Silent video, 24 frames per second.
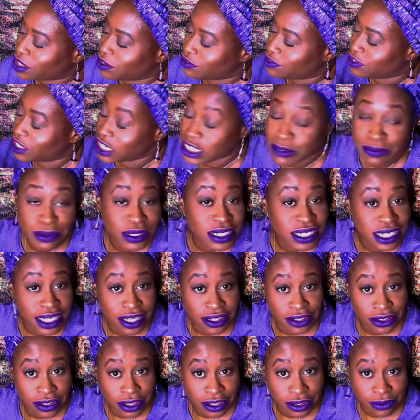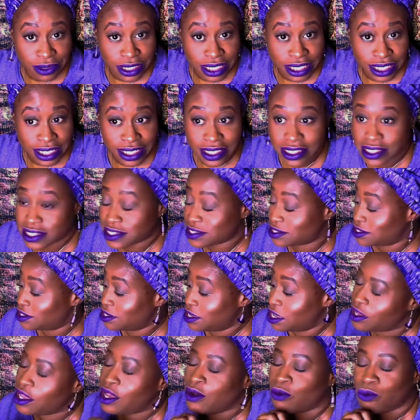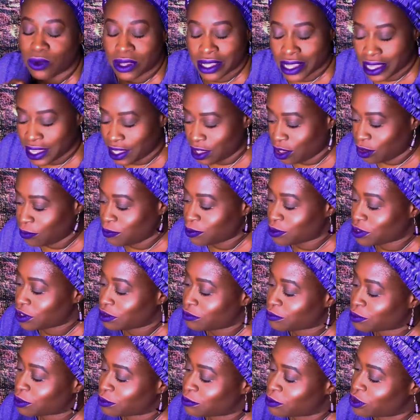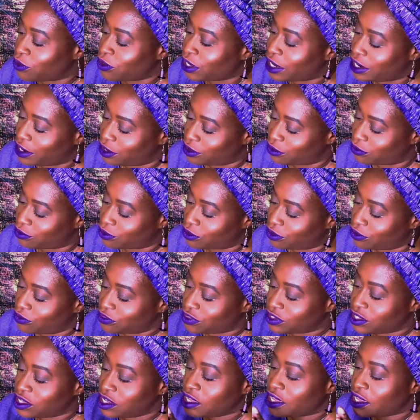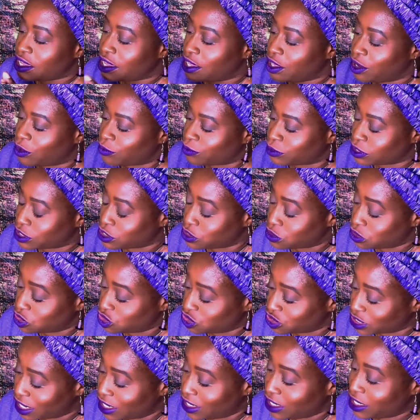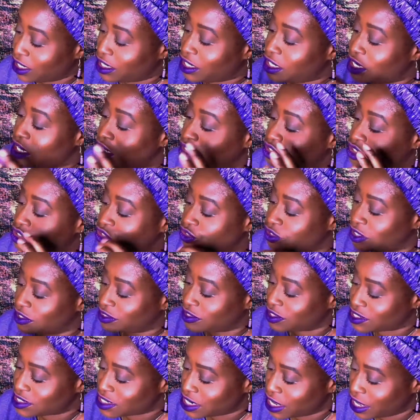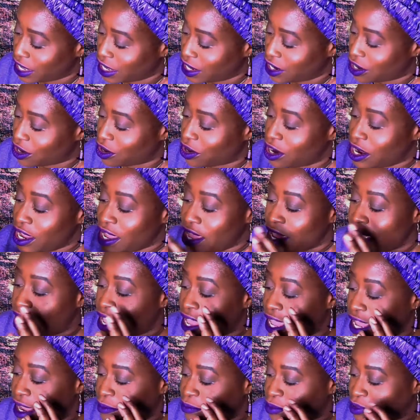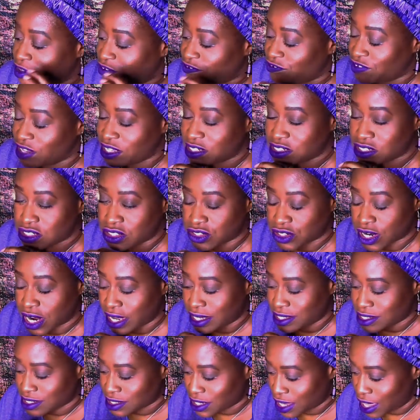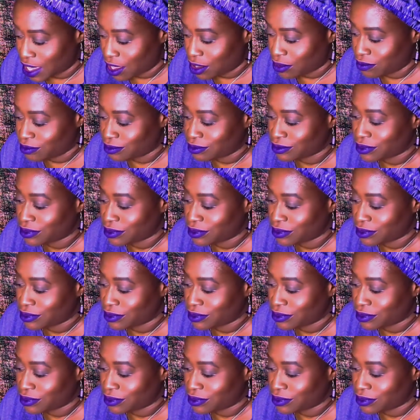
these particular ingredients will help promote hair growth, help reduce shedding, strengthens hair, and prevents dry scalp.